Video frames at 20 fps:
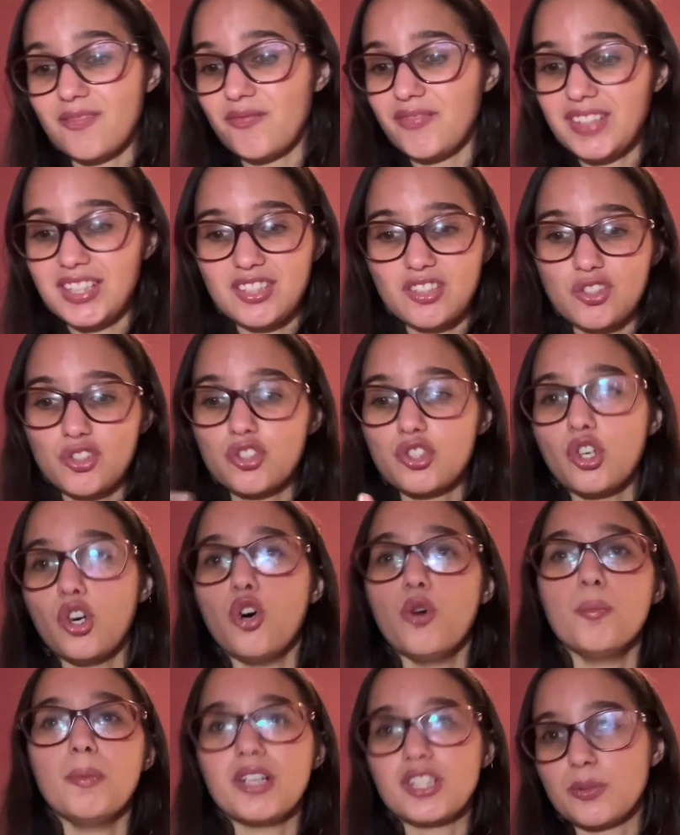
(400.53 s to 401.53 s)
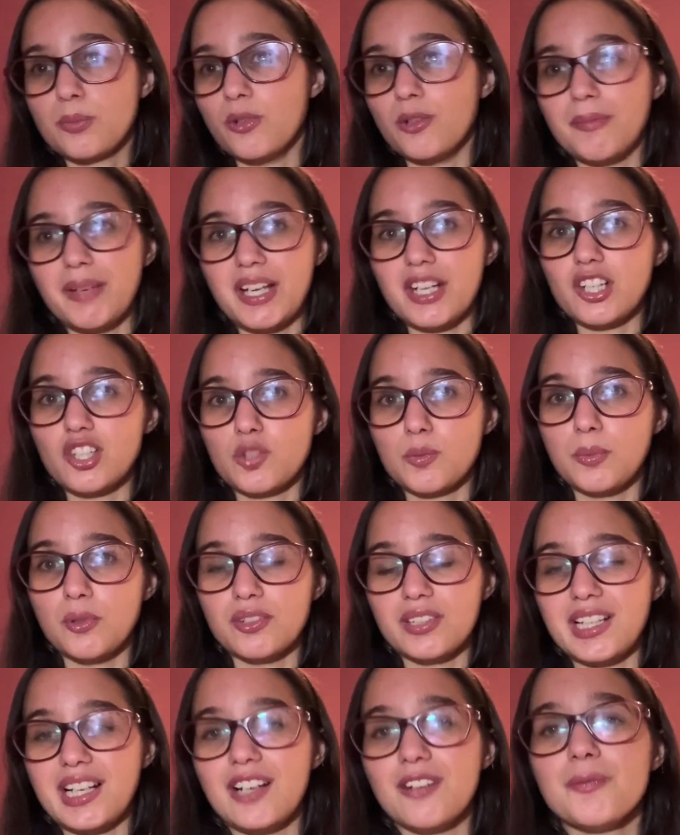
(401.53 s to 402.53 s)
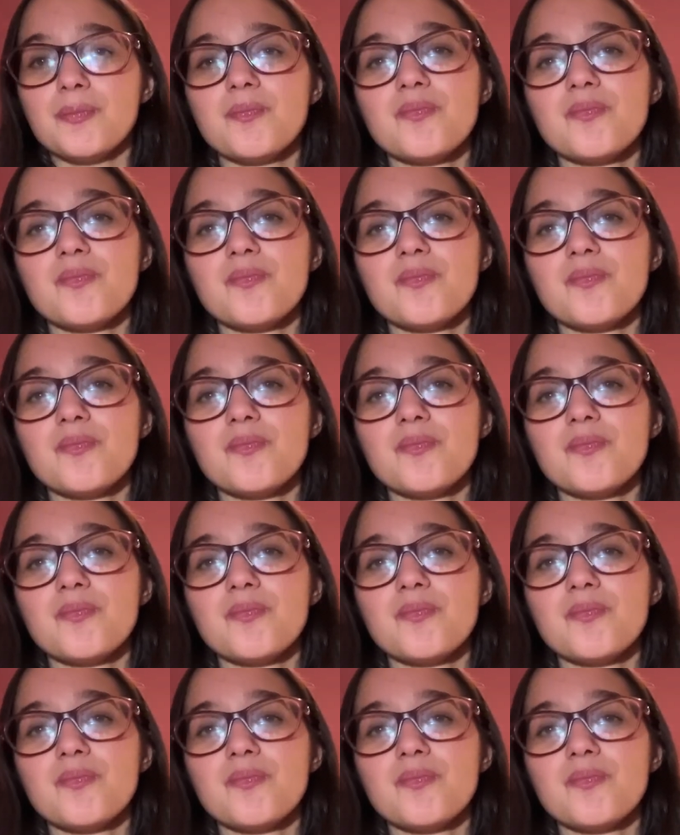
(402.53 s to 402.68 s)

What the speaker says: it's so much more manageable now.